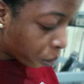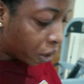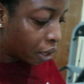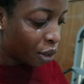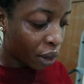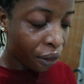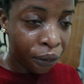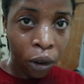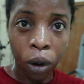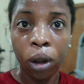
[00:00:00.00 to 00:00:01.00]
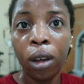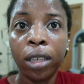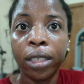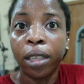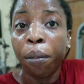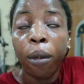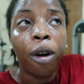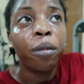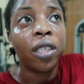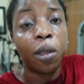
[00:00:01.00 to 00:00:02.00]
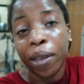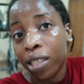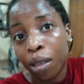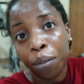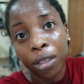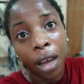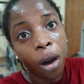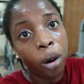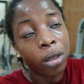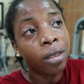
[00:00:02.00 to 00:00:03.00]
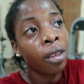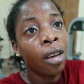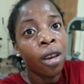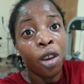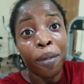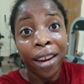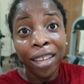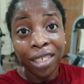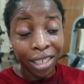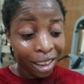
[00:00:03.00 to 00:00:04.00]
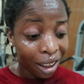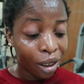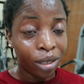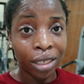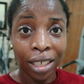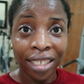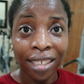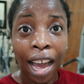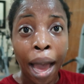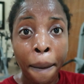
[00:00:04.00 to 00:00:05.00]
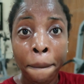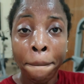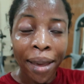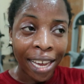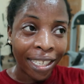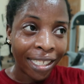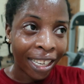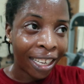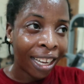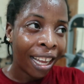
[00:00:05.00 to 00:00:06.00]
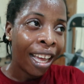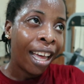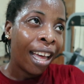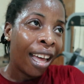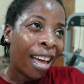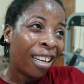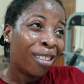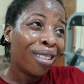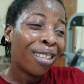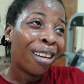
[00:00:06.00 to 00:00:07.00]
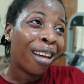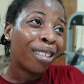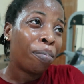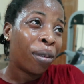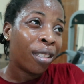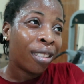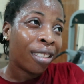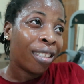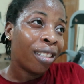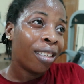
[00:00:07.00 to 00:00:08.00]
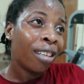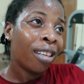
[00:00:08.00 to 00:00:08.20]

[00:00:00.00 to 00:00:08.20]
mom, she's 24, she's a mom, she's based in Port Harcourt. You might like to check her out, she is amazing. And who's the last person?